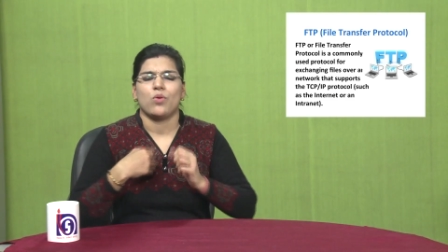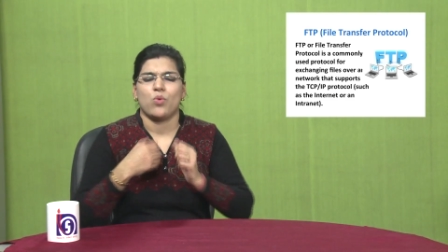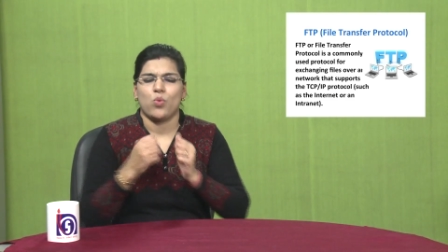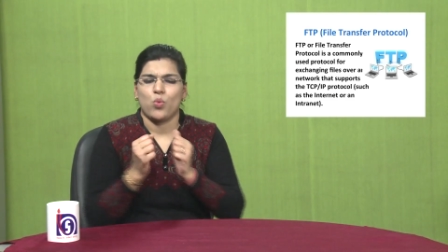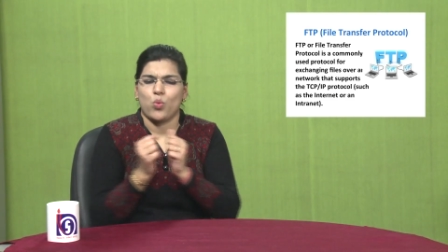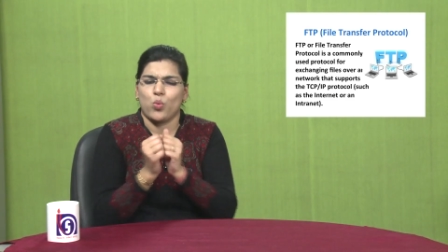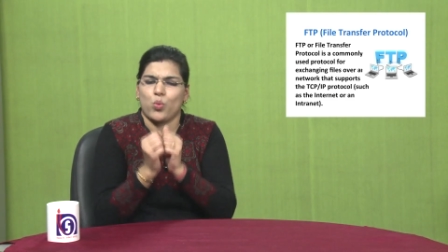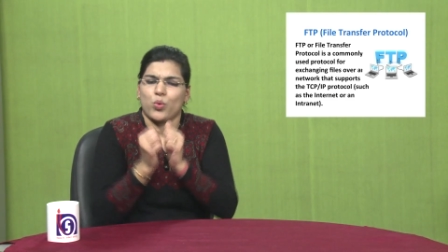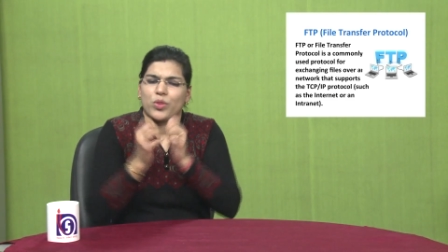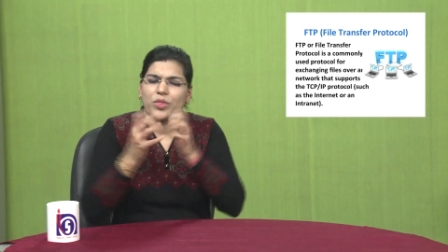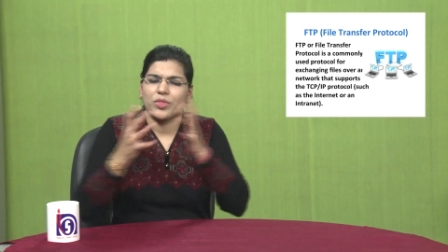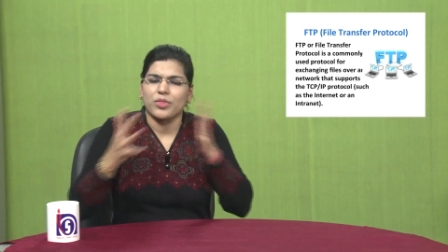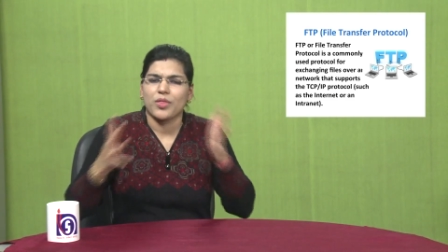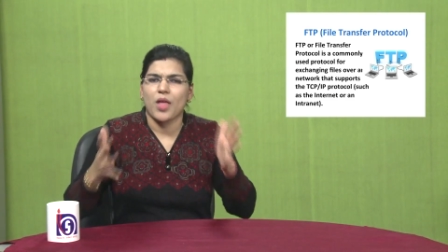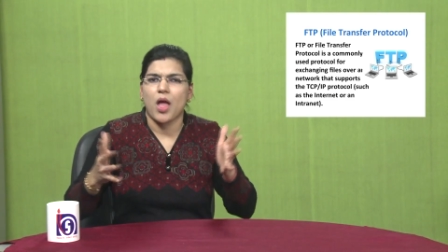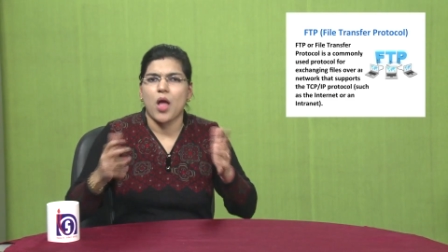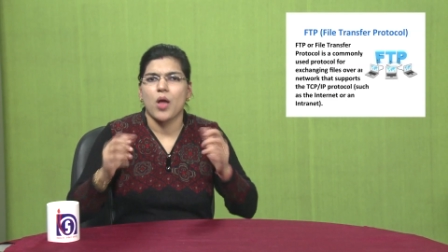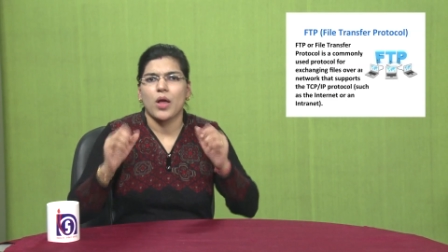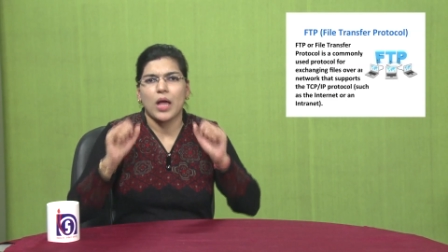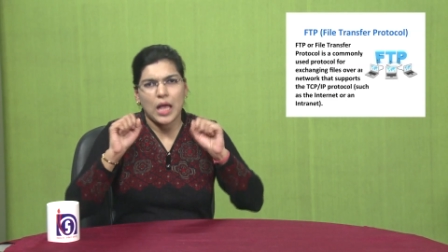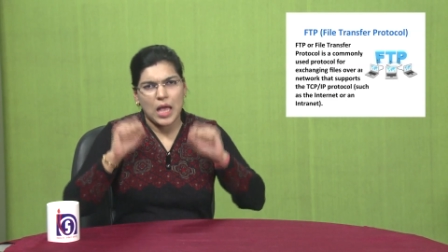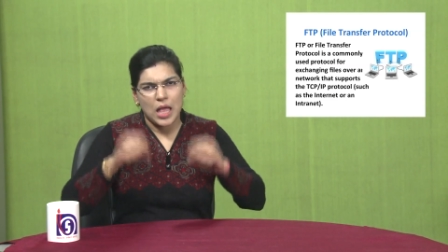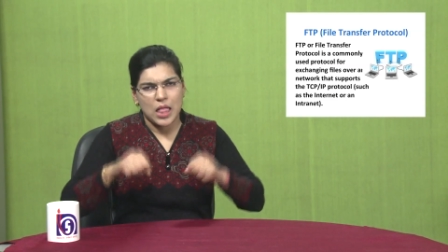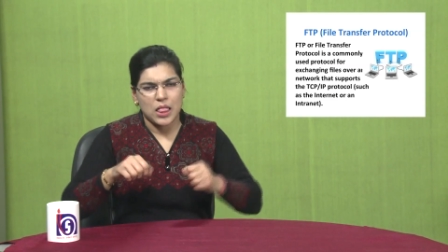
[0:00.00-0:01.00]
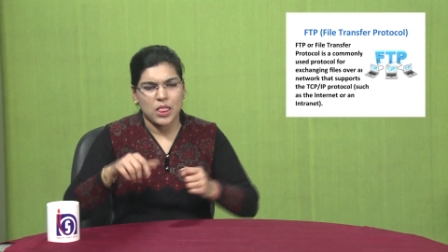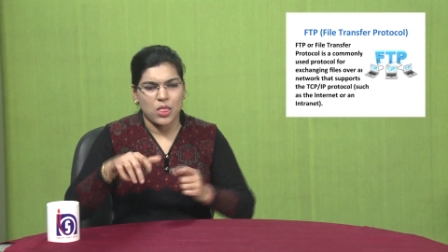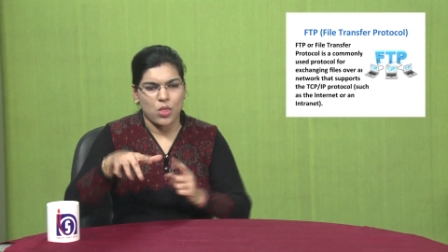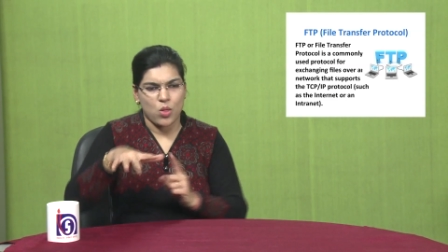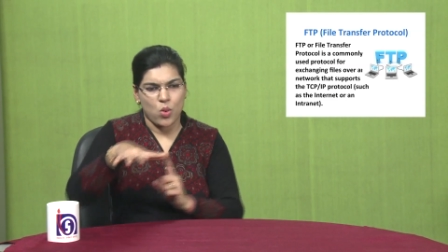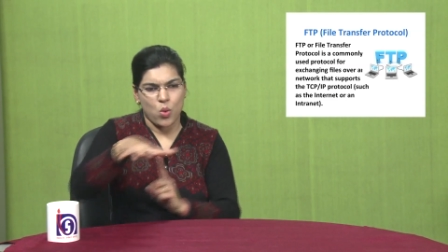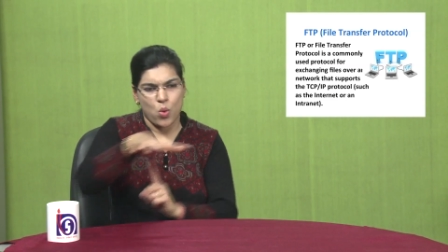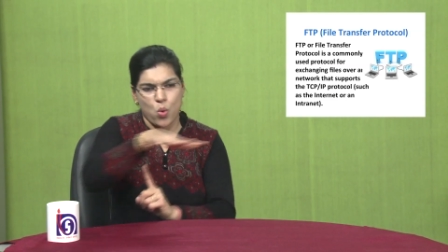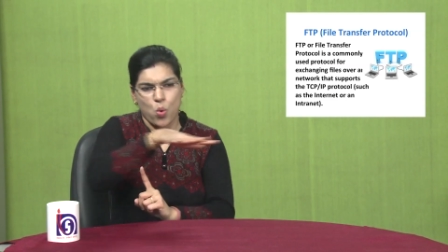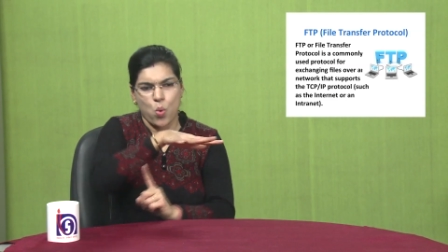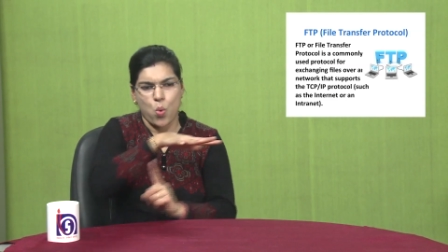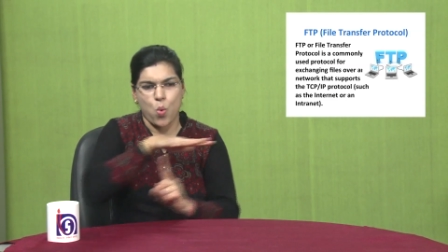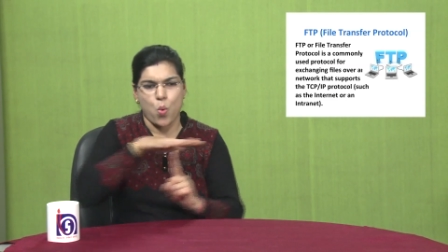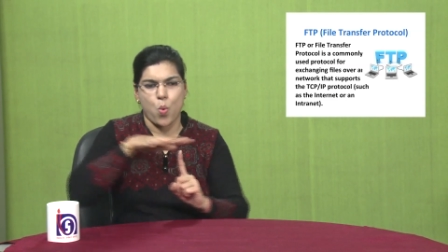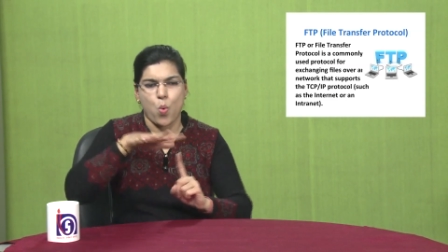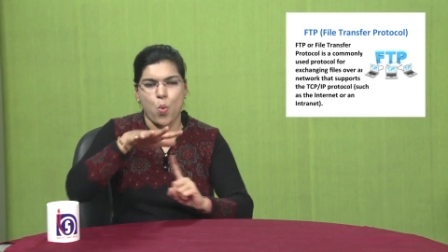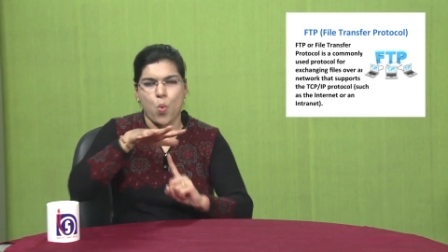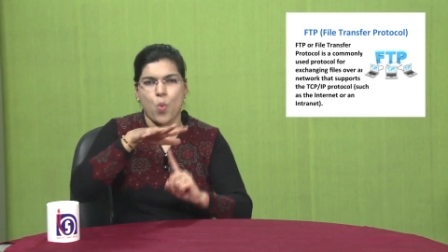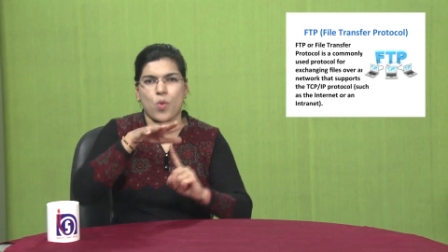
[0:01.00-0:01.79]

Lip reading: for exchanging files